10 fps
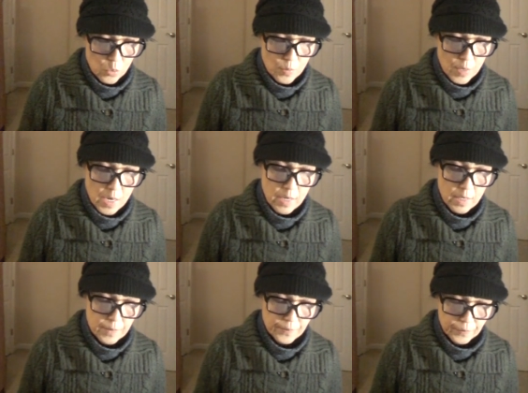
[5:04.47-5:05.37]
whom
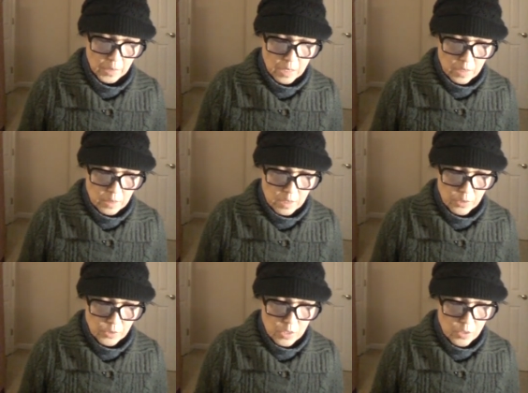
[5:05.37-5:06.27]
I, in
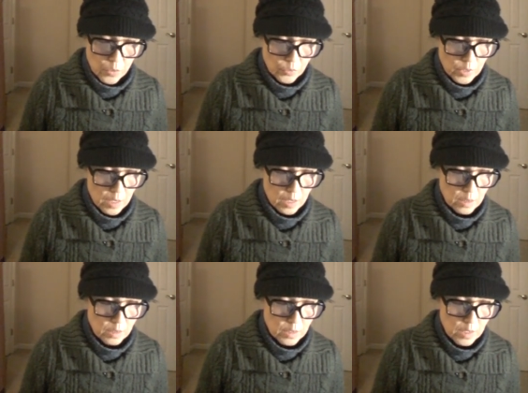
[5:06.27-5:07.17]
a single day,
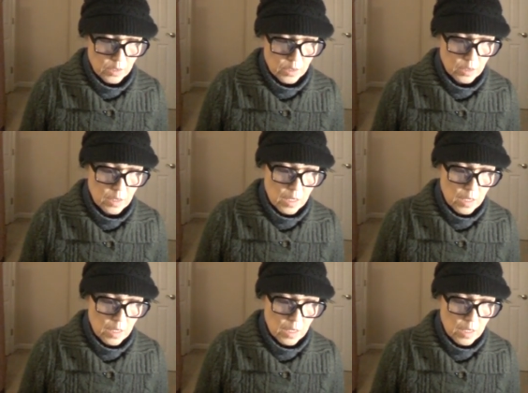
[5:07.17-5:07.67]
set